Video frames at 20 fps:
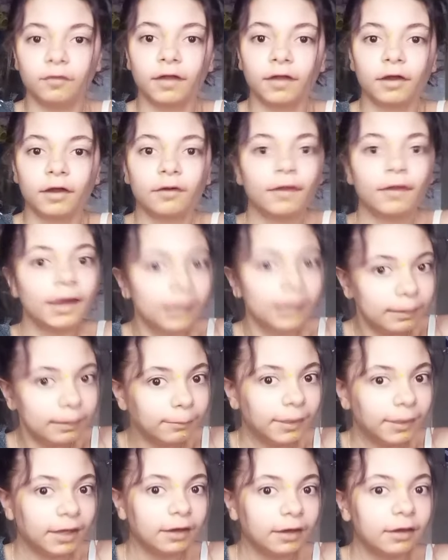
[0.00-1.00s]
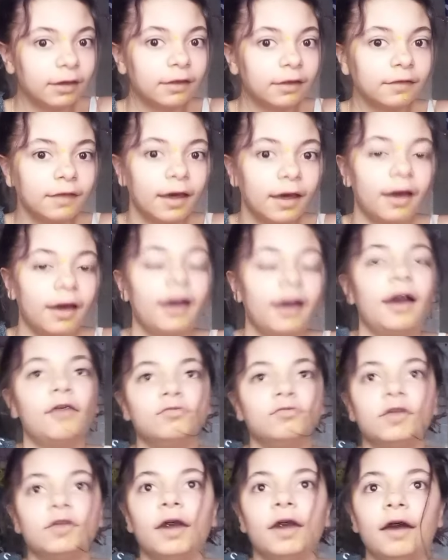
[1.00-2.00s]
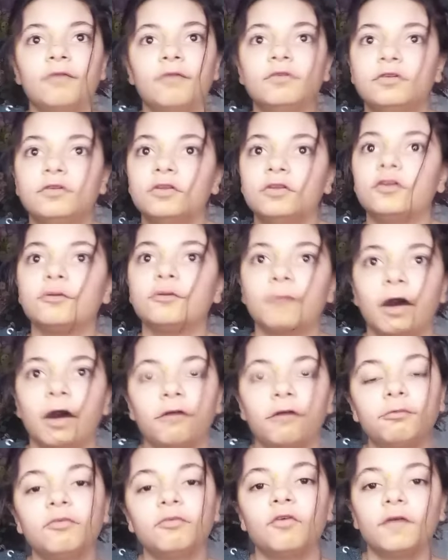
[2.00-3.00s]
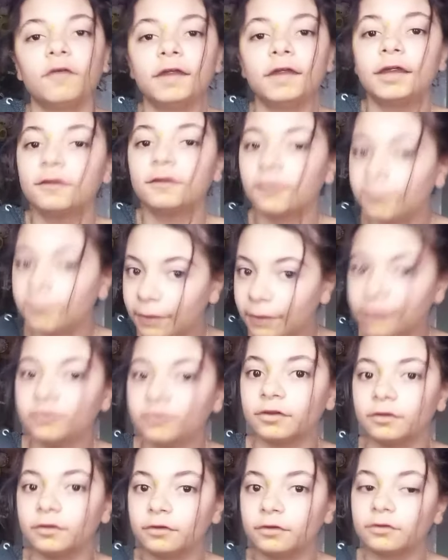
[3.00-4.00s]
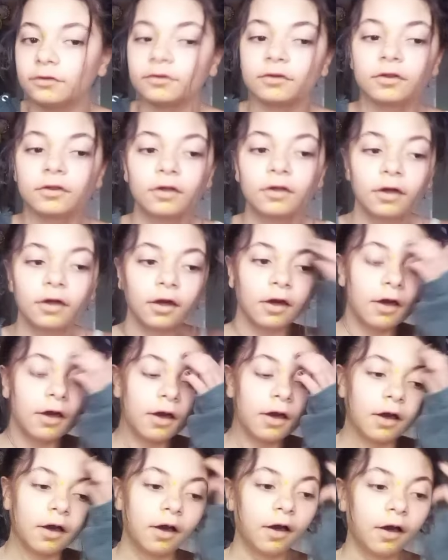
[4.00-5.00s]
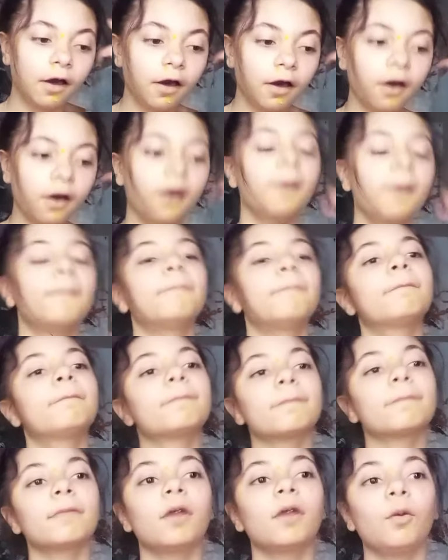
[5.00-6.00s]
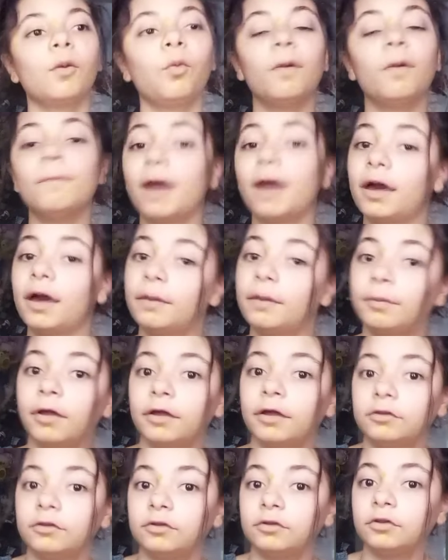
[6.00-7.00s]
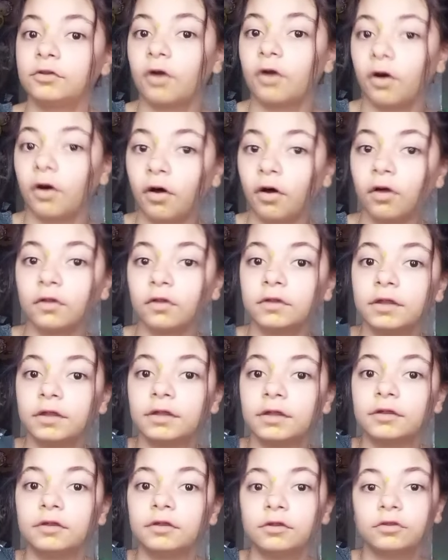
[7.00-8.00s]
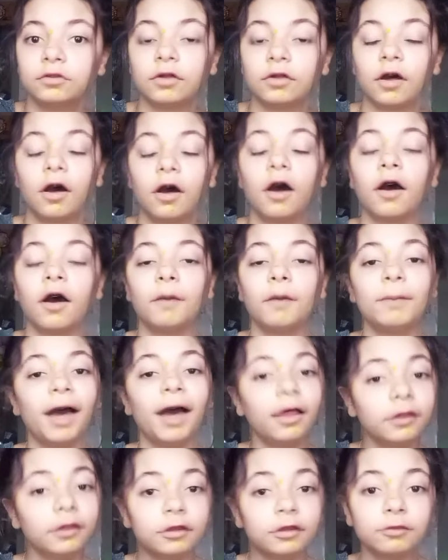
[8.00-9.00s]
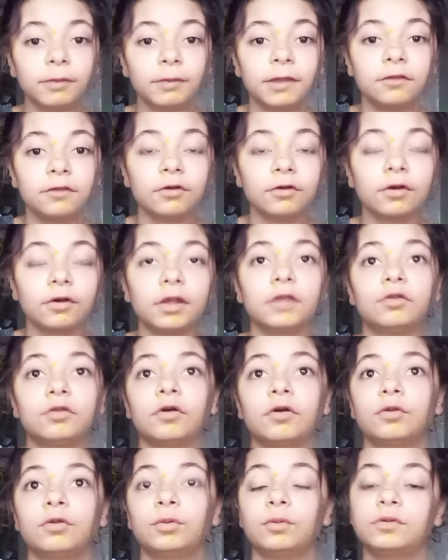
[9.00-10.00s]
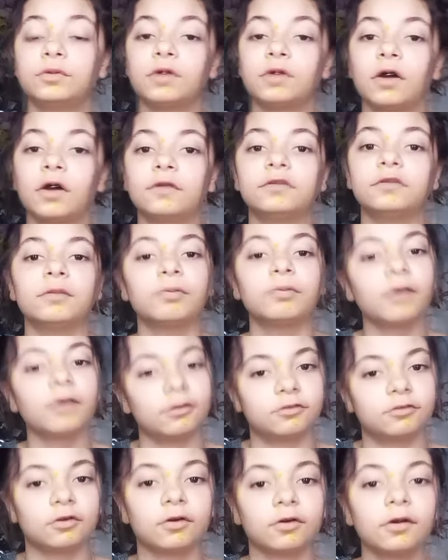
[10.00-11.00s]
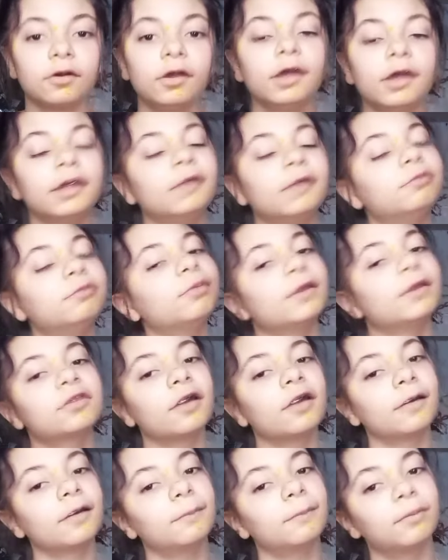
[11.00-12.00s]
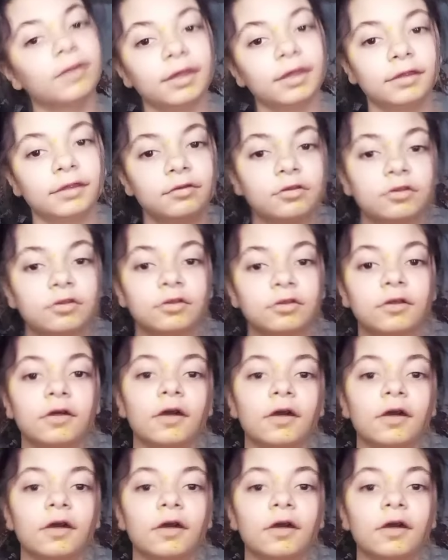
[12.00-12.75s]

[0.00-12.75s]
that are like me that have to have this in their mouth before they get their braces. What my appliance is called is a palate expander, and it's also a tongue depressor. Keeps my tongue in place.